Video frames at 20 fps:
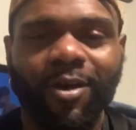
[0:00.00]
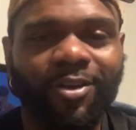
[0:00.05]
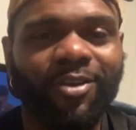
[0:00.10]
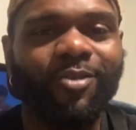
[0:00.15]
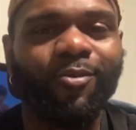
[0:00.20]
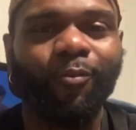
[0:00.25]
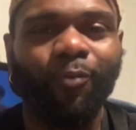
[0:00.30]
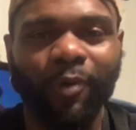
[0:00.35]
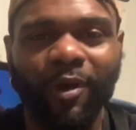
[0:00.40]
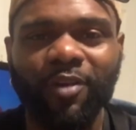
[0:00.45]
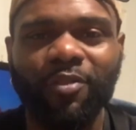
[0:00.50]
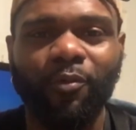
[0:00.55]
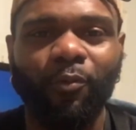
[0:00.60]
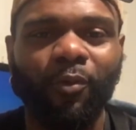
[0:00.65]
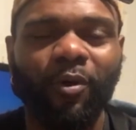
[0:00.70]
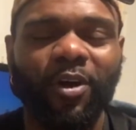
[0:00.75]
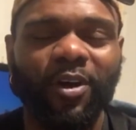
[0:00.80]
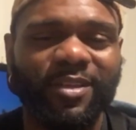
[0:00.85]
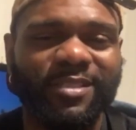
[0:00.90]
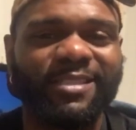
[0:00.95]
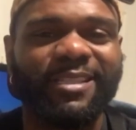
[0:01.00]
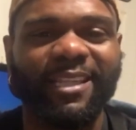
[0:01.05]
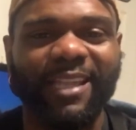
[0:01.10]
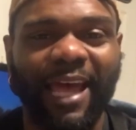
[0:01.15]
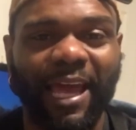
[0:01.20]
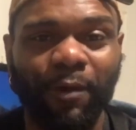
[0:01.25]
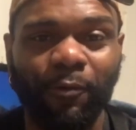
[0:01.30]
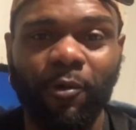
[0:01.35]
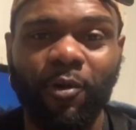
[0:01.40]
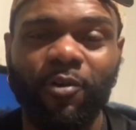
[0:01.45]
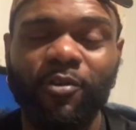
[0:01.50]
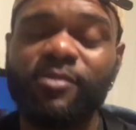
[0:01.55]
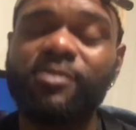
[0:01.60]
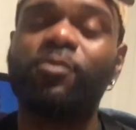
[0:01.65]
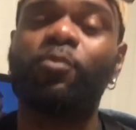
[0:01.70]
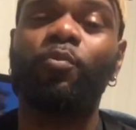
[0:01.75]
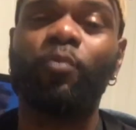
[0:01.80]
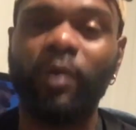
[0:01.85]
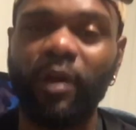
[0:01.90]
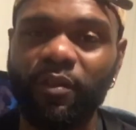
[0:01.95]
We're the ones, the light workers,
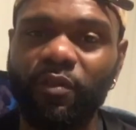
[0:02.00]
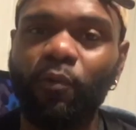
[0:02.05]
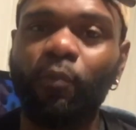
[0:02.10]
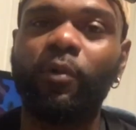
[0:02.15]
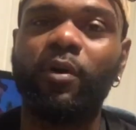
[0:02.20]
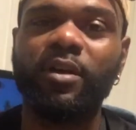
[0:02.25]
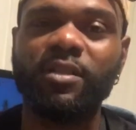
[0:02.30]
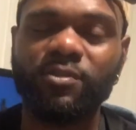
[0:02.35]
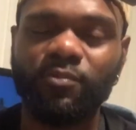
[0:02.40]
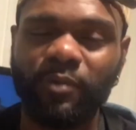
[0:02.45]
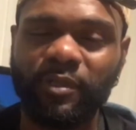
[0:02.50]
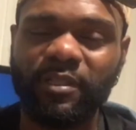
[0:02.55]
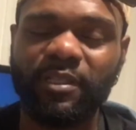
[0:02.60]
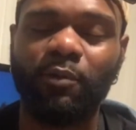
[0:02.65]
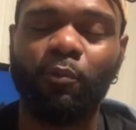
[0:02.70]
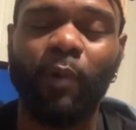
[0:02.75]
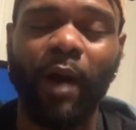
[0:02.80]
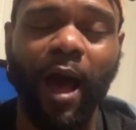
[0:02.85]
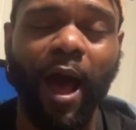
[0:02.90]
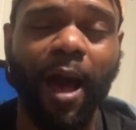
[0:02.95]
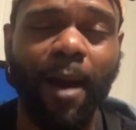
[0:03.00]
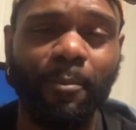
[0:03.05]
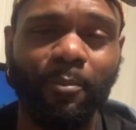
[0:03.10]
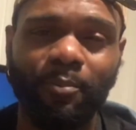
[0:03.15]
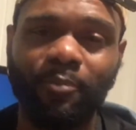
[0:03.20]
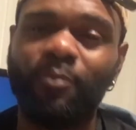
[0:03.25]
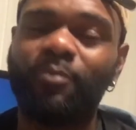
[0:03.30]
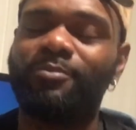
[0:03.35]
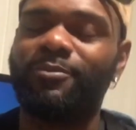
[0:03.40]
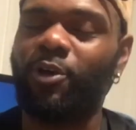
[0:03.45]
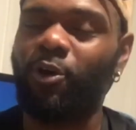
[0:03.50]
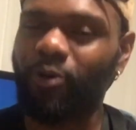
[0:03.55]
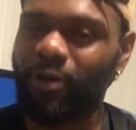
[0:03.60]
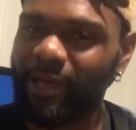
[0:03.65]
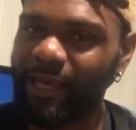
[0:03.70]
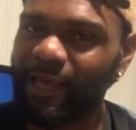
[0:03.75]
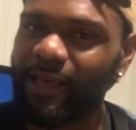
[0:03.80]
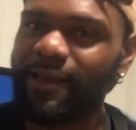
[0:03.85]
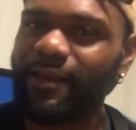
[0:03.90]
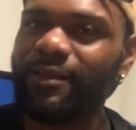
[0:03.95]
we're the ones with the WAP.
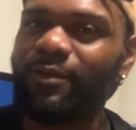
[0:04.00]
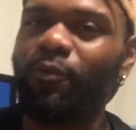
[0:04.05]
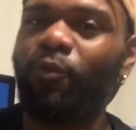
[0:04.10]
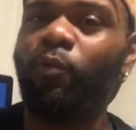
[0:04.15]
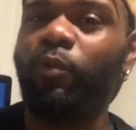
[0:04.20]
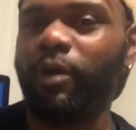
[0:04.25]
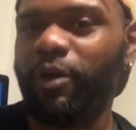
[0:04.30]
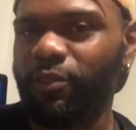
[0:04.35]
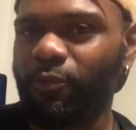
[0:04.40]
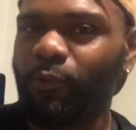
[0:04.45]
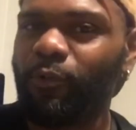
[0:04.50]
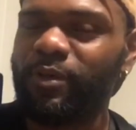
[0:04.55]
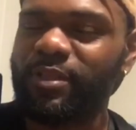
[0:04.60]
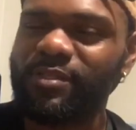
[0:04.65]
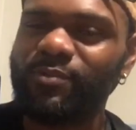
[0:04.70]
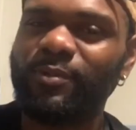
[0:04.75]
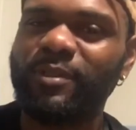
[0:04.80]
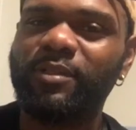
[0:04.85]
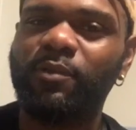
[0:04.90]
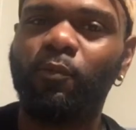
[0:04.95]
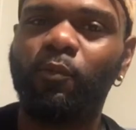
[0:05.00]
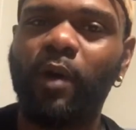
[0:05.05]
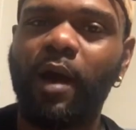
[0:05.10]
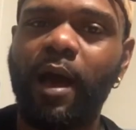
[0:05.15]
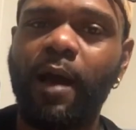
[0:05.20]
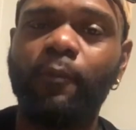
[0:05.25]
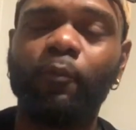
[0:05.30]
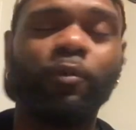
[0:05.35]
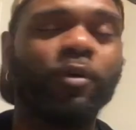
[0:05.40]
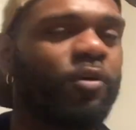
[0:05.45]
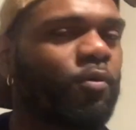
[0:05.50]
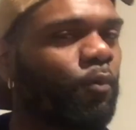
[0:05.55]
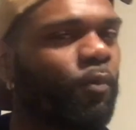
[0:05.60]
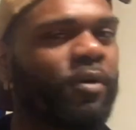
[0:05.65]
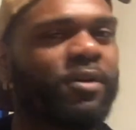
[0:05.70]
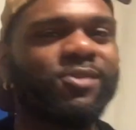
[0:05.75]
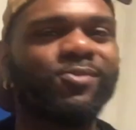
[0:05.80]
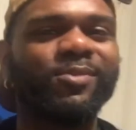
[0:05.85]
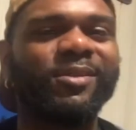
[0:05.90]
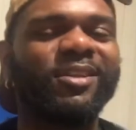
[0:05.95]
Okay, we're the ones with the WAP. We're the
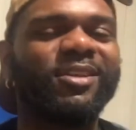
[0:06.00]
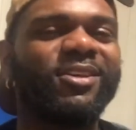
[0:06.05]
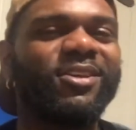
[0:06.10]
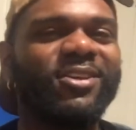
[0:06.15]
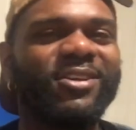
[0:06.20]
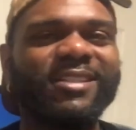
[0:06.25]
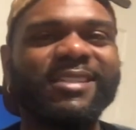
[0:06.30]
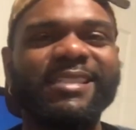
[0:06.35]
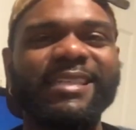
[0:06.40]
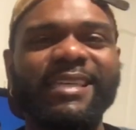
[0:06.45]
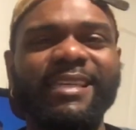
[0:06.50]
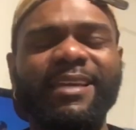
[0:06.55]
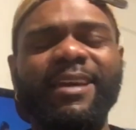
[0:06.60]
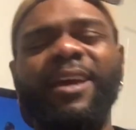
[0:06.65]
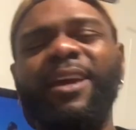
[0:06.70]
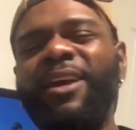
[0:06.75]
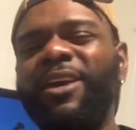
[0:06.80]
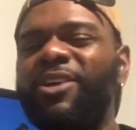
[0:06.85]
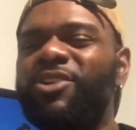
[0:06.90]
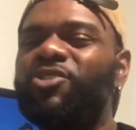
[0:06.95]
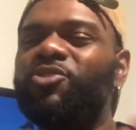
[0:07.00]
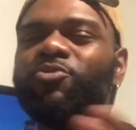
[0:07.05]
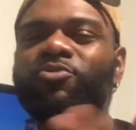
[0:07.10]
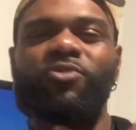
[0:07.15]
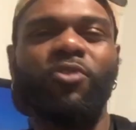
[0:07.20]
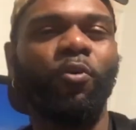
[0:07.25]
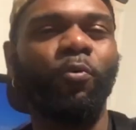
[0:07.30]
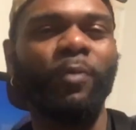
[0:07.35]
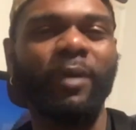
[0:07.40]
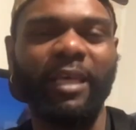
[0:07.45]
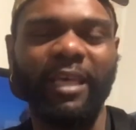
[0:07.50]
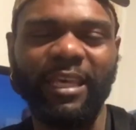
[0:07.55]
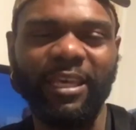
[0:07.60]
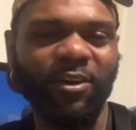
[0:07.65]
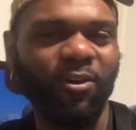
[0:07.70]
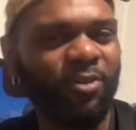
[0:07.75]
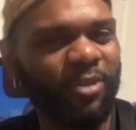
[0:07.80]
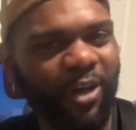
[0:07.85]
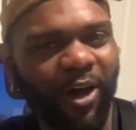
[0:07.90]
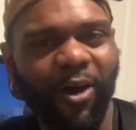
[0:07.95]
ones with the good D. You know we heal
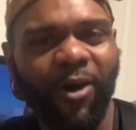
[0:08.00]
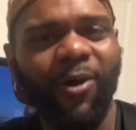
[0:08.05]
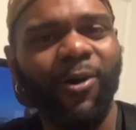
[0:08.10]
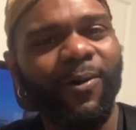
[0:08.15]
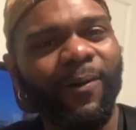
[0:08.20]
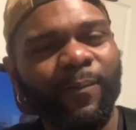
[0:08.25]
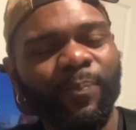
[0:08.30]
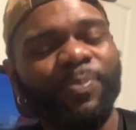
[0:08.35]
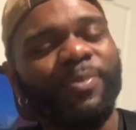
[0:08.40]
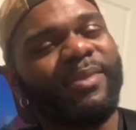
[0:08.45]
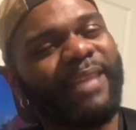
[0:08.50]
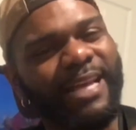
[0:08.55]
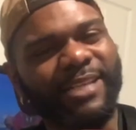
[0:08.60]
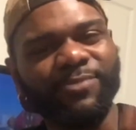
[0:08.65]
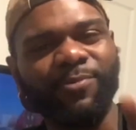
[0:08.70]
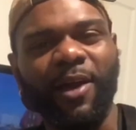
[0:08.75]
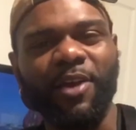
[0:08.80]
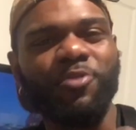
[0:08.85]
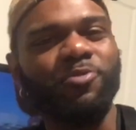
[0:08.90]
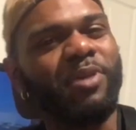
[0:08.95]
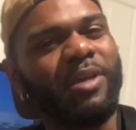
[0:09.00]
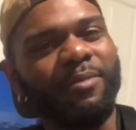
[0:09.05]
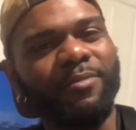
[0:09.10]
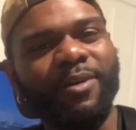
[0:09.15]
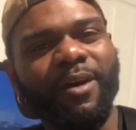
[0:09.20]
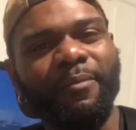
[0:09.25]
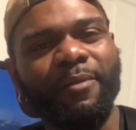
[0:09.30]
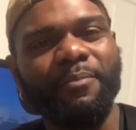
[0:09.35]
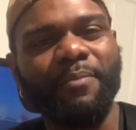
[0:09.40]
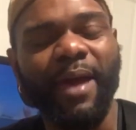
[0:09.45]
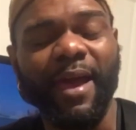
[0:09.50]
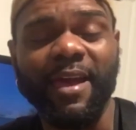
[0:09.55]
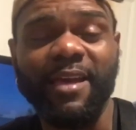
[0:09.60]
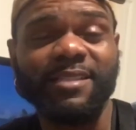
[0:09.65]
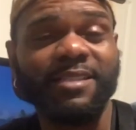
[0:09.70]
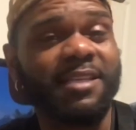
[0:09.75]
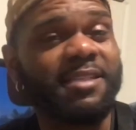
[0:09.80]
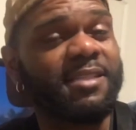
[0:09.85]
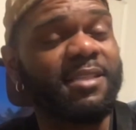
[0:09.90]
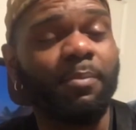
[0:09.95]
y'all. That's why you keep coming back. It's a
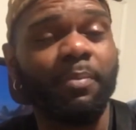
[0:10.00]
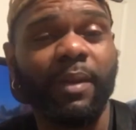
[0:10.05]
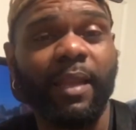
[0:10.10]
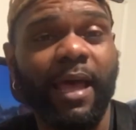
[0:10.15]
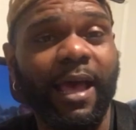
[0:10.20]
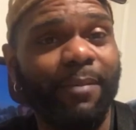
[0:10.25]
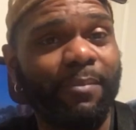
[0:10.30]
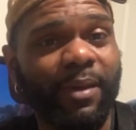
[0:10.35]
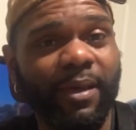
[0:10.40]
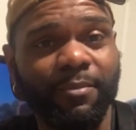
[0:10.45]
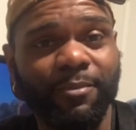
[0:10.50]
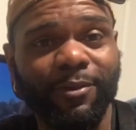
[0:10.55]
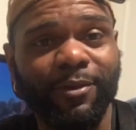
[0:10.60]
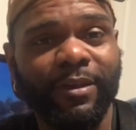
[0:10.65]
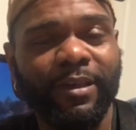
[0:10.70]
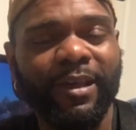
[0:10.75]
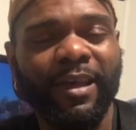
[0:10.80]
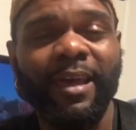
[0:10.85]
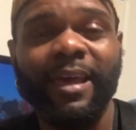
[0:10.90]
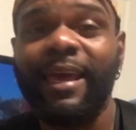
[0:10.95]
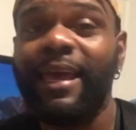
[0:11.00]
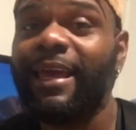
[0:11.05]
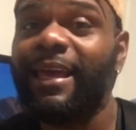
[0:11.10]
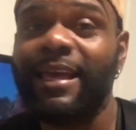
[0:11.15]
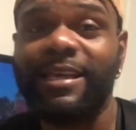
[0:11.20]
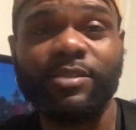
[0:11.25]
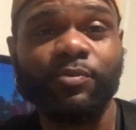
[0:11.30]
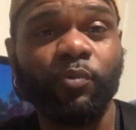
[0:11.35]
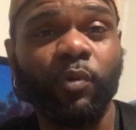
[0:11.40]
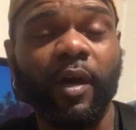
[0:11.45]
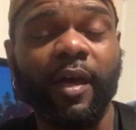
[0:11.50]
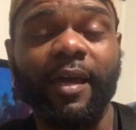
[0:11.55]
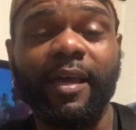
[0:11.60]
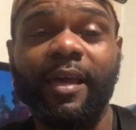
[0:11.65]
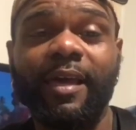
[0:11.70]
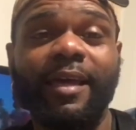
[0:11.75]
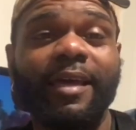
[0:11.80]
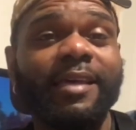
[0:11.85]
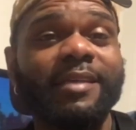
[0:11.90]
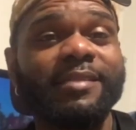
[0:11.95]
supply, baby. And guess what?
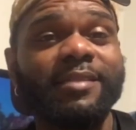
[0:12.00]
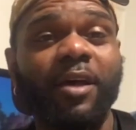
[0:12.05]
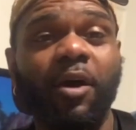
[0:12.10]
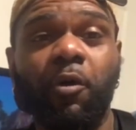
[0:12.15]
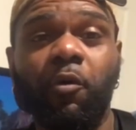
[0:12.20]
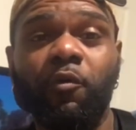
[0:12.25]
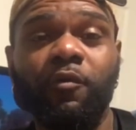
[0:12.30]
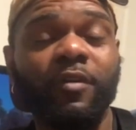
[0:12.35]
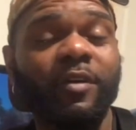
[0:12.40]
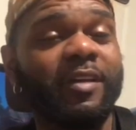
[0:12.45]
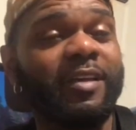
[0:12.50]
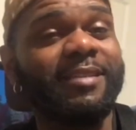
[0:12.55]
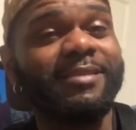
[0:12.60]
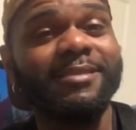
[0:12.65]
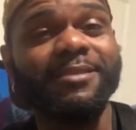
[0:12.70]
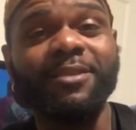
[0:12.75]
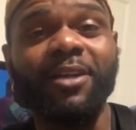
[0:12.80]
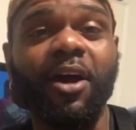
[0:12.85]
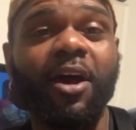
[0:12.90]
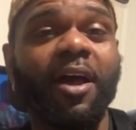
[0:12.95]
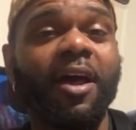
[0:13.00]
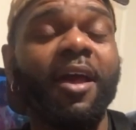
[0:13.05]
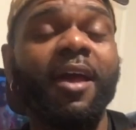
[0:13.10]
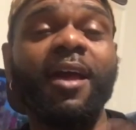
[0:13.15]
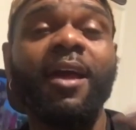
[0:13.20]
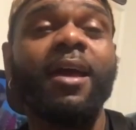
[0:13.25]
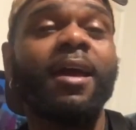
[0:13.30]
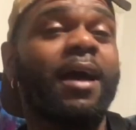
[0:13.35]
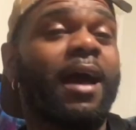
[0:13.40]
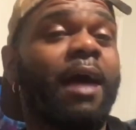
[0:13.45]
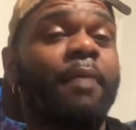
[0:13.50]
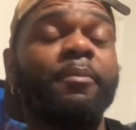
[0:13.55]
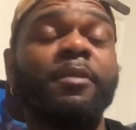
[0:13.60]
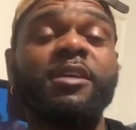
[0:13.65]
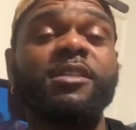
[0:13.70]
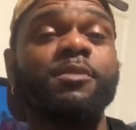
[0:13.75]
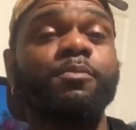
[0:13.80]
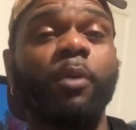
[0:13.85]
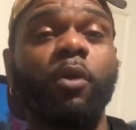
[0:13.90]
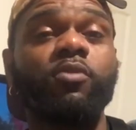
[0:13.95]
It's over. It's done. I'm
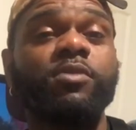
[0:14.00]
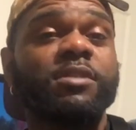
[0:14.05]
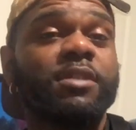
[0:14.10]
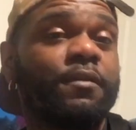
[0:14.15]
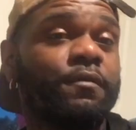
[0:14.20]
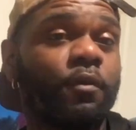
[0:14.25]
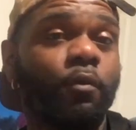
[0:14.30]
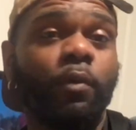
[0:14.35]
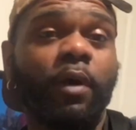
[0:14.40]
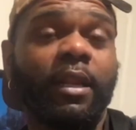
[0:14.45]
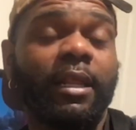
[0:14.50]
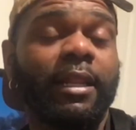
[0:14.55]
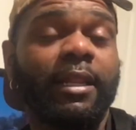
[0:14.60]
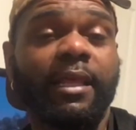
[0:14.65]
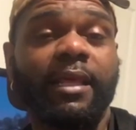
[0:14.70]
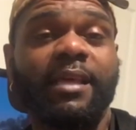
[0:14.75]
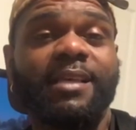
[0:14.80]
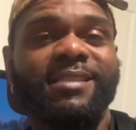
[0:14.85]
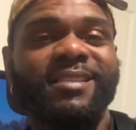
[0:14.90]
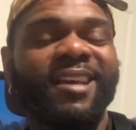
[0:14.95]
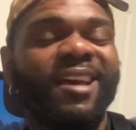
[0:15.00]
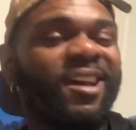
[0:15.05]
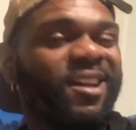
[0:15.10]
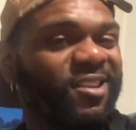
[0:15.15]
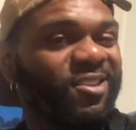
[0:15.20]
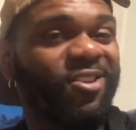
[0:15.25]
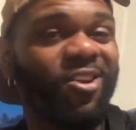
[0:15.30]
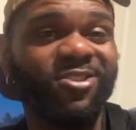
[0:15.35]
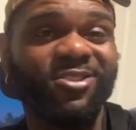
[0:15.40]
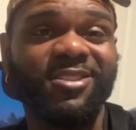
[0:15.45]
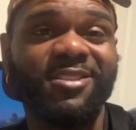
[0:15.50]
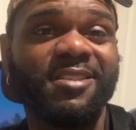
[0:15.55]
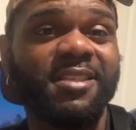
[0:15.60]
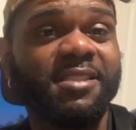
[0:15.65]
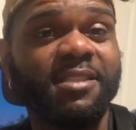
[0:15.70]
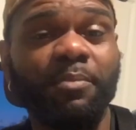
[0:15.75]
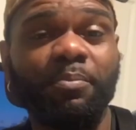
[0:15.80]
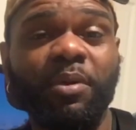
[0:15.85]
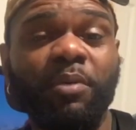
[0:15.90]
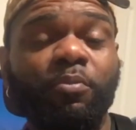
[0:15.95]
exposing it for what it is.
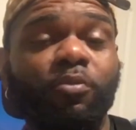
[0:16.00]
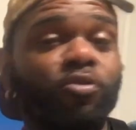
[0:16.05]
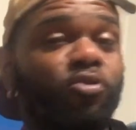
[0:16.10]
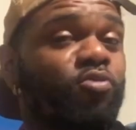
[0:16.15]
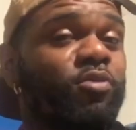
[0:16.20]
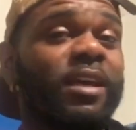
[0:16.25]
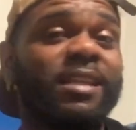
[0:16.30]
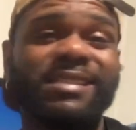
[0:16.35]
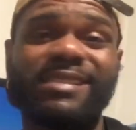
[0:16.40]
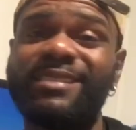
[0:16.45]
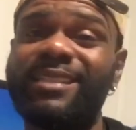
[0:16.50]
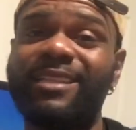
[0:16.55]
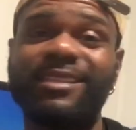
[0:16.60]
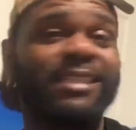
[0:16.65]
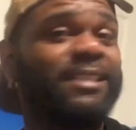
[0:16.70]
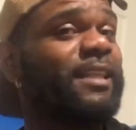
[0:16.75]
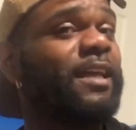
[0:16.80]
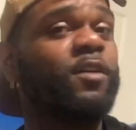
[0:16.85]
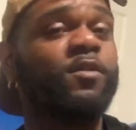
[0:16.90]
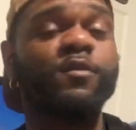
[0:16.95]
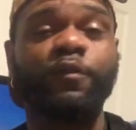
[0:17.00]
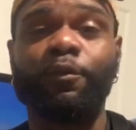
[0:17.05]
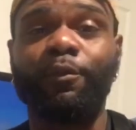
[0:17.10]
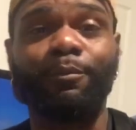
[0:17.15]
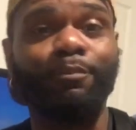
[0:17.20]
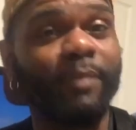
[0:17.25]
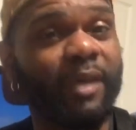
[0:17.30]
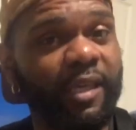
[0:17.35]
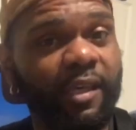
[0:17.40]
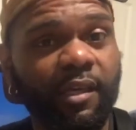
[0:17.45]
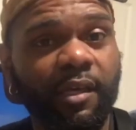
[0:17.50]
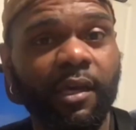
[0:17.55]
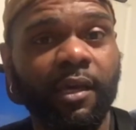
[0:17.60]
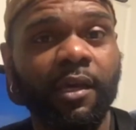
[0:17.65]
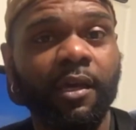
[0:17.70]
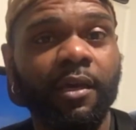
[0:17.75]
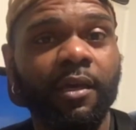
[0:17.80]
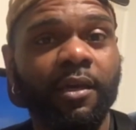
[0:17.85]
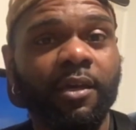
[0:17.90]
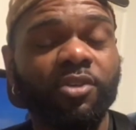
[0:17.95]
Narcissistic people, you get nothing else from me.
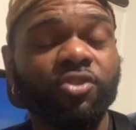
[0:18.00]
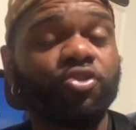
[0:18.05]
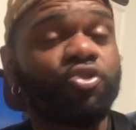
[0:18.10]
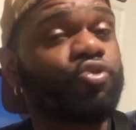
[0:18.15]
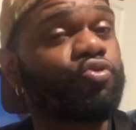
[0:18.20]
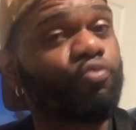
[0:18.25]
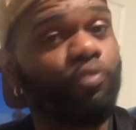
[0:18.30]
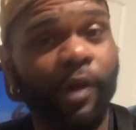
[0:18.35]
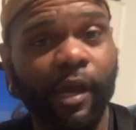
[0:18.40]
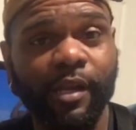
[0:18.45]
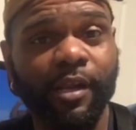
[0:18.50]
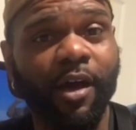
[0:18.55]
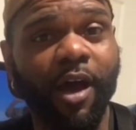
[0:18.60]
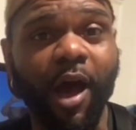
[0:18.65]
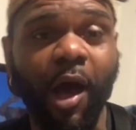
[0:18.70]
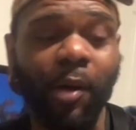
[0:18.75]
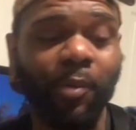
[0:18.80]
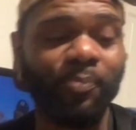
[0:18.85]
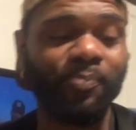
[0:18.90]
Straight up.